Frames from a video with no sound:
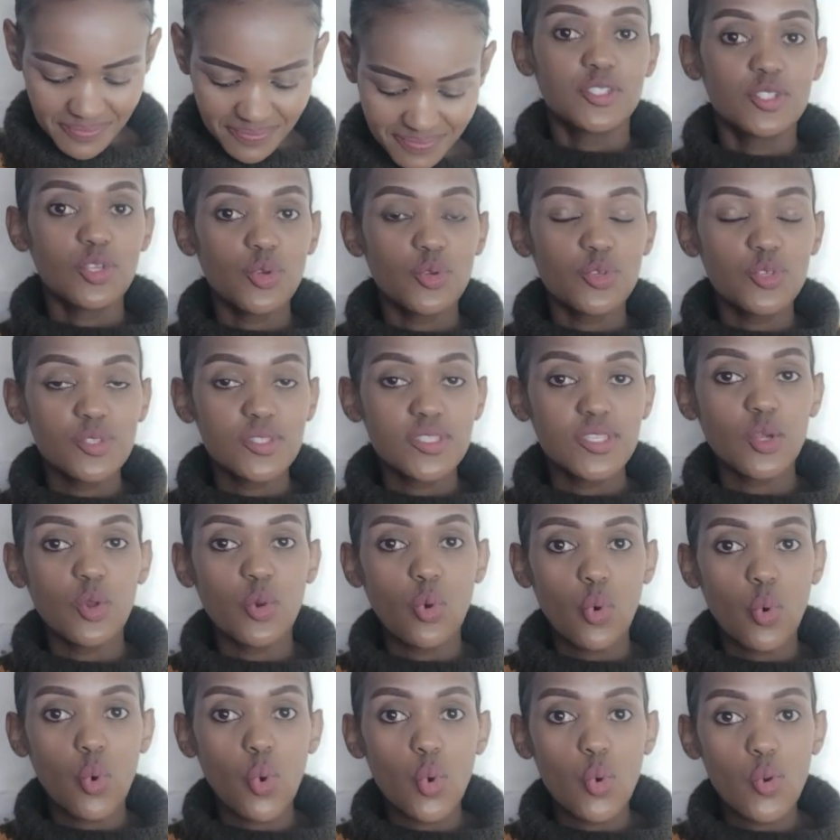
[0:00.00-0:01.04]
So you say
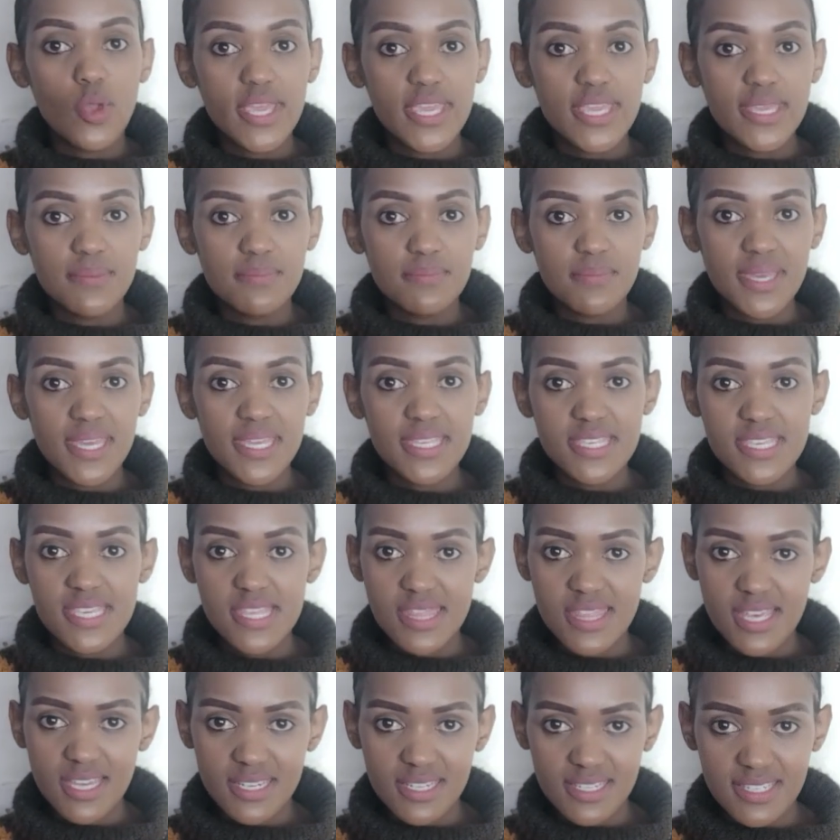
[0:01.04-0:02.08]

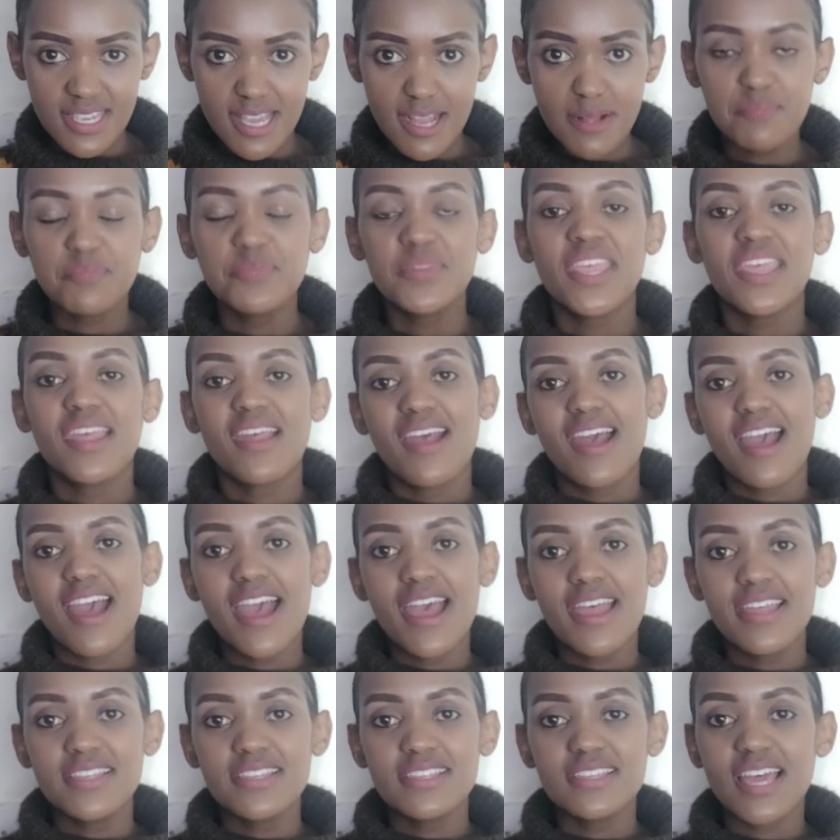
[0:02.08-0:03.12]
kwemenyithania.
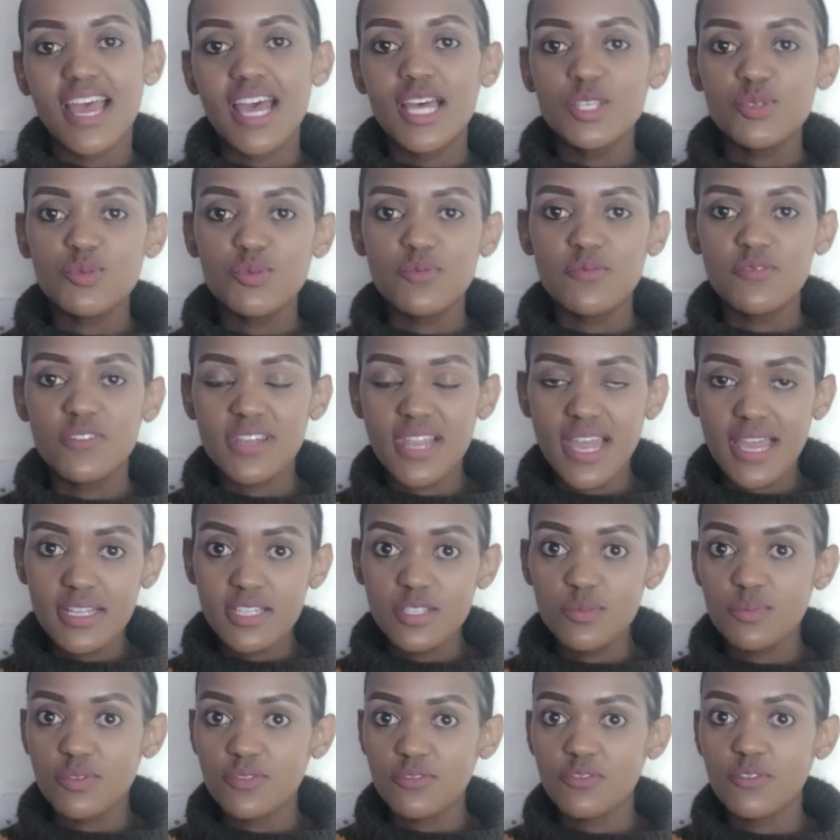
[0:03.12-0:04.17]
And as we've
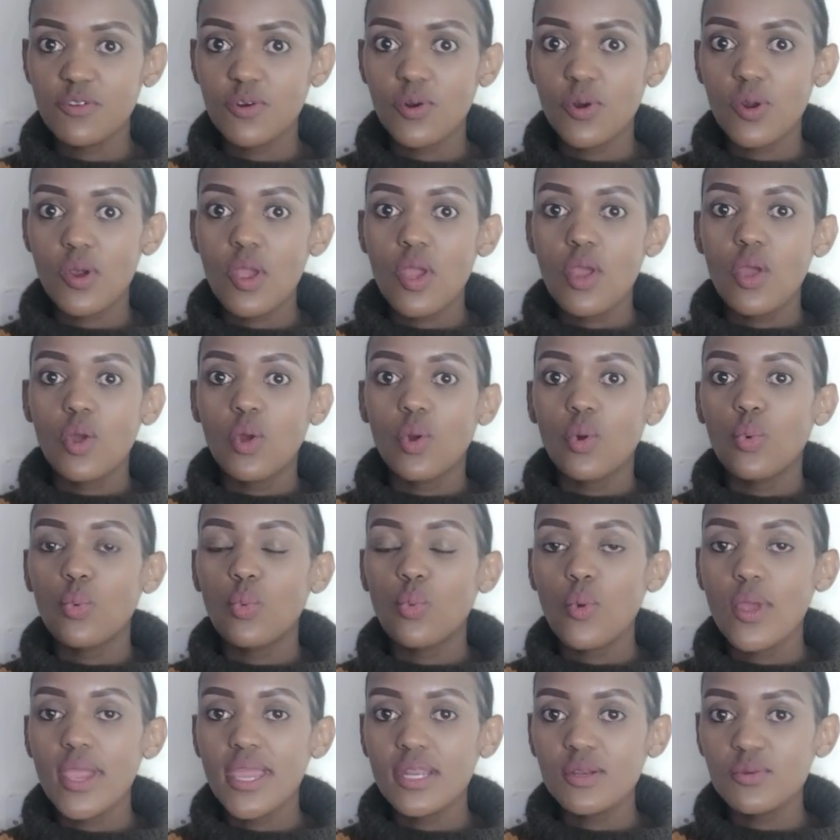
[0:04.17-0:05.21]
learned before,
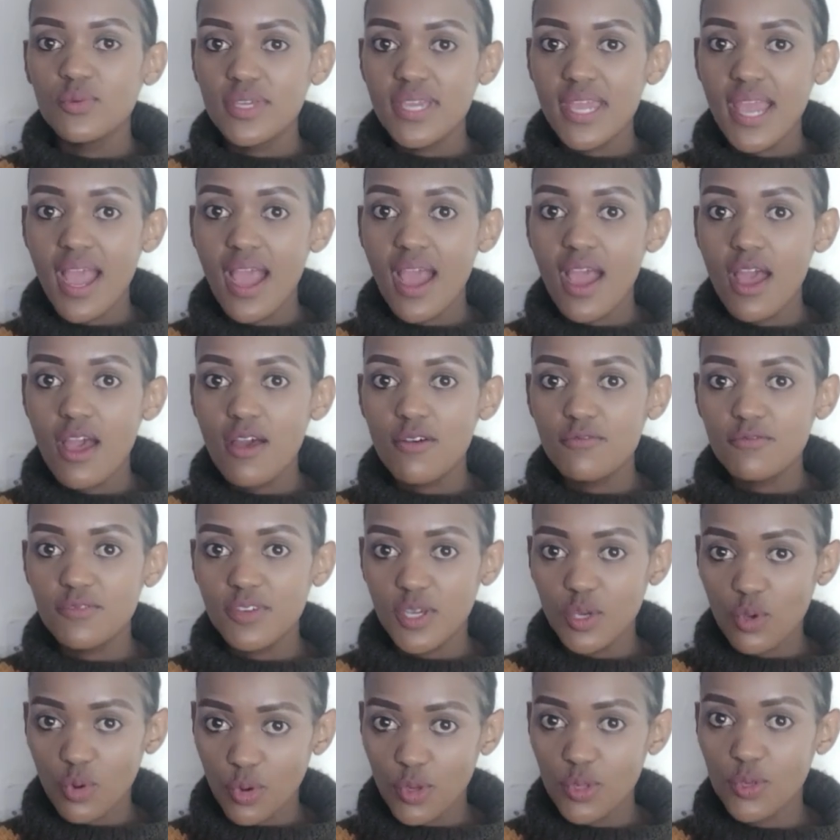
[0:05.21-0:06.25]
when we have
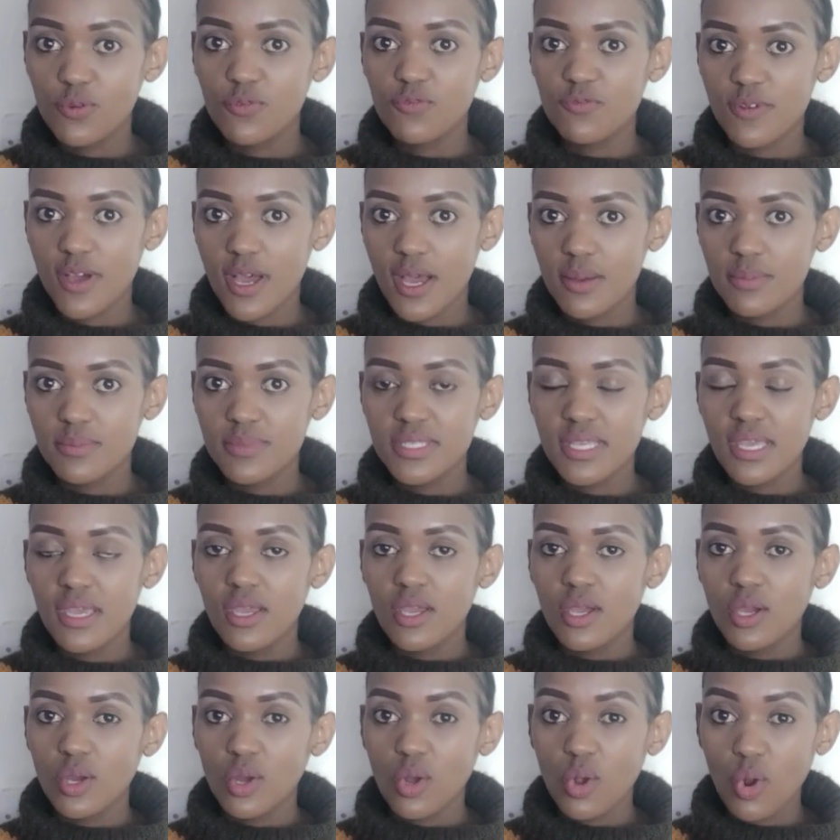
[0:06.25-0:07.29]
Gĩkũyũ verbs,
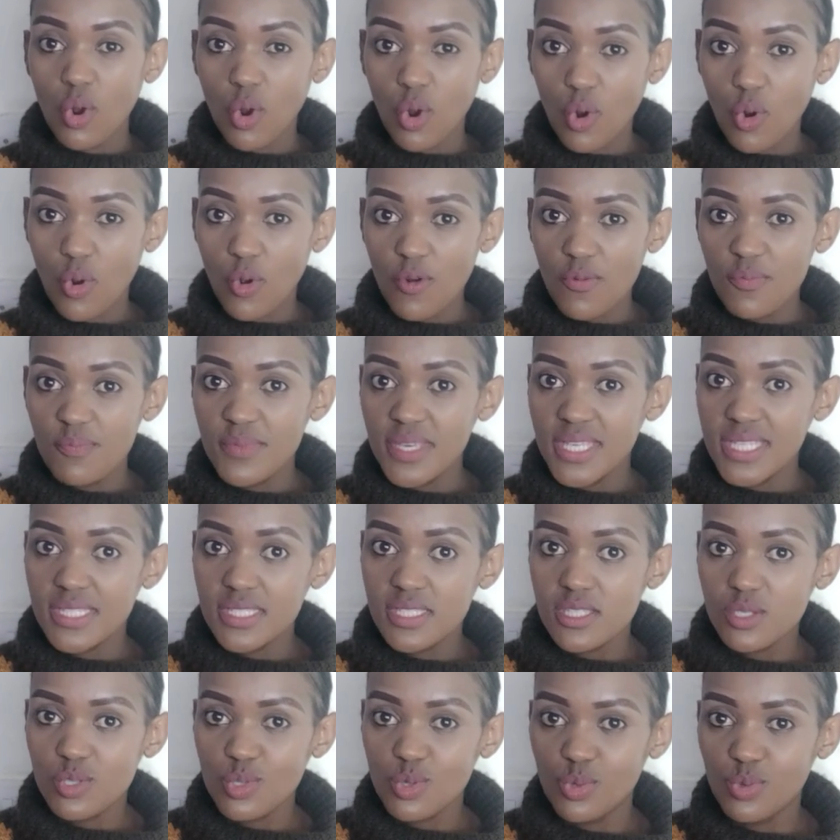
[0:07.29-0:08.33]
ko
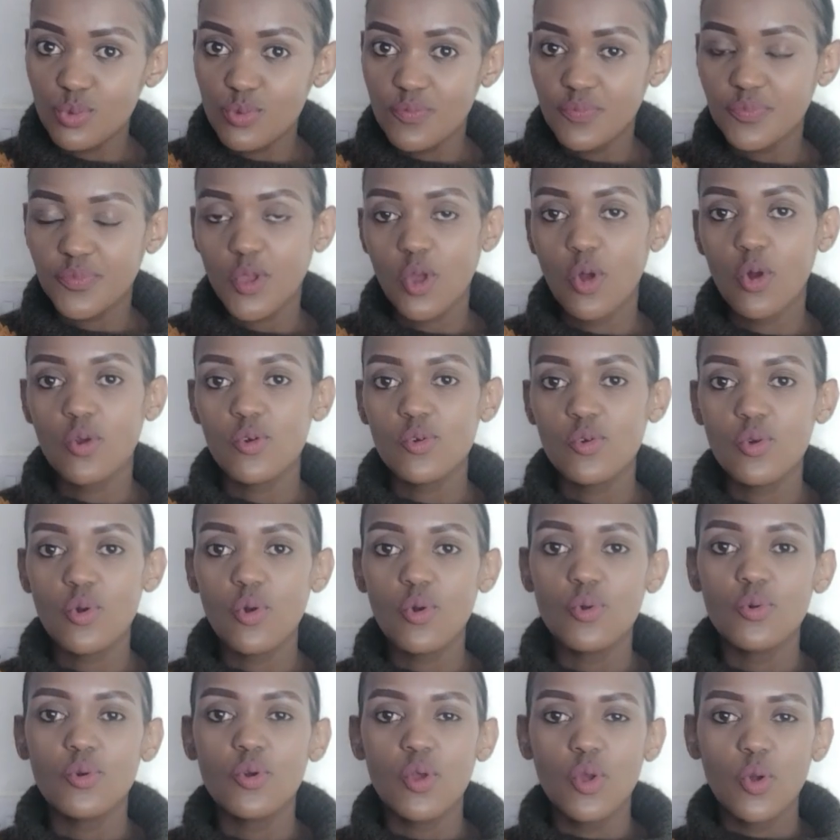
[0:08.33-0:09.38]
means to or
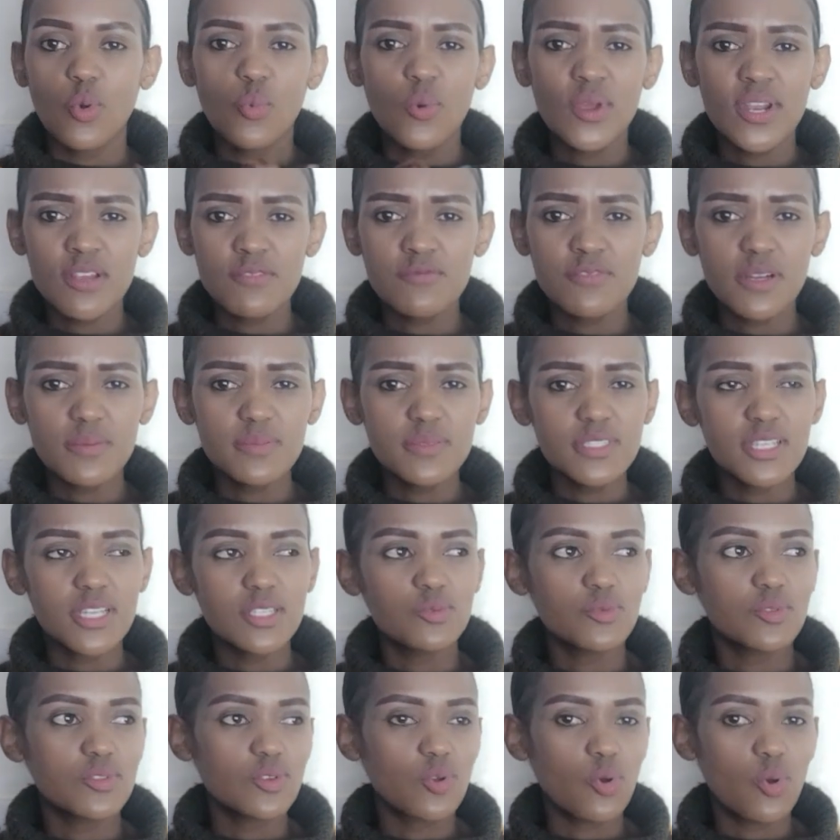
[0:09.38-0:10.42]
go. When a verb
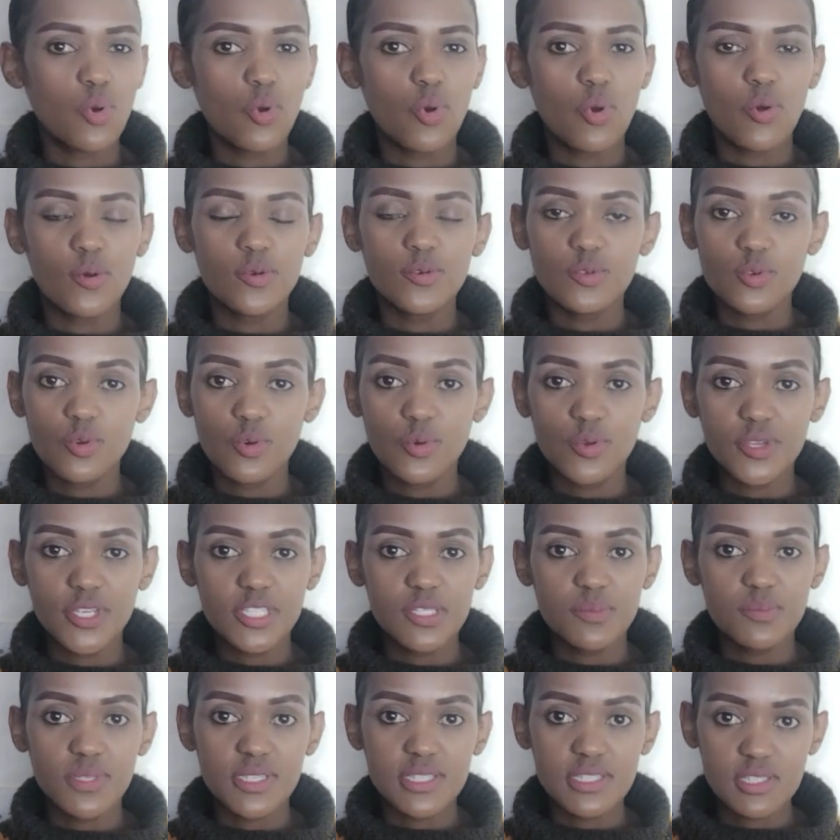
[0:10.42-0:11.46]
starts with ko or go,
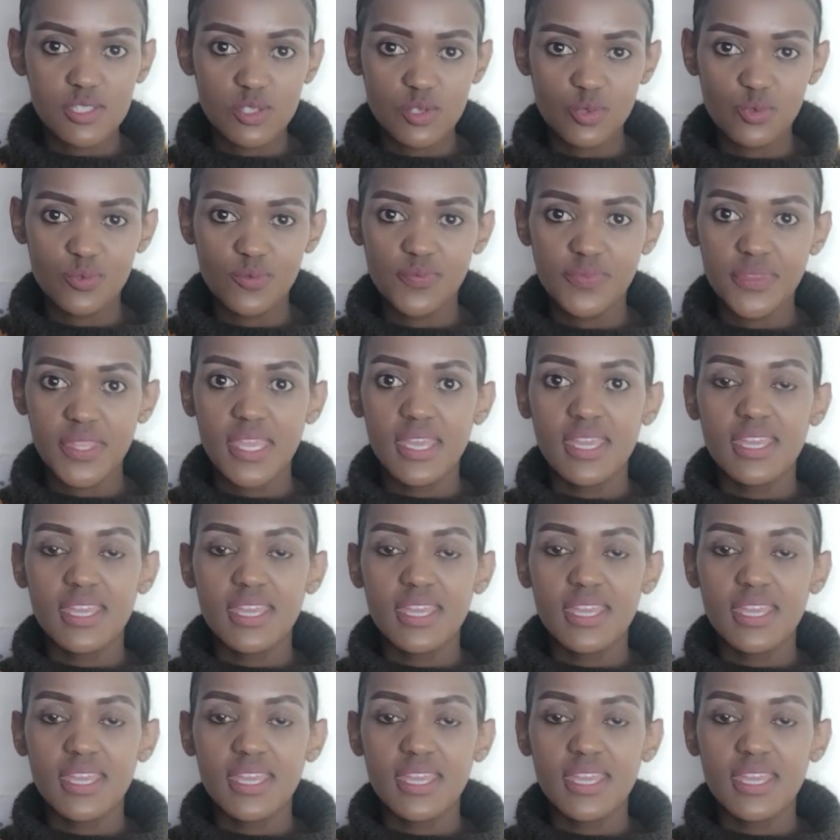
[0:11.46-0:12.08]
it means to.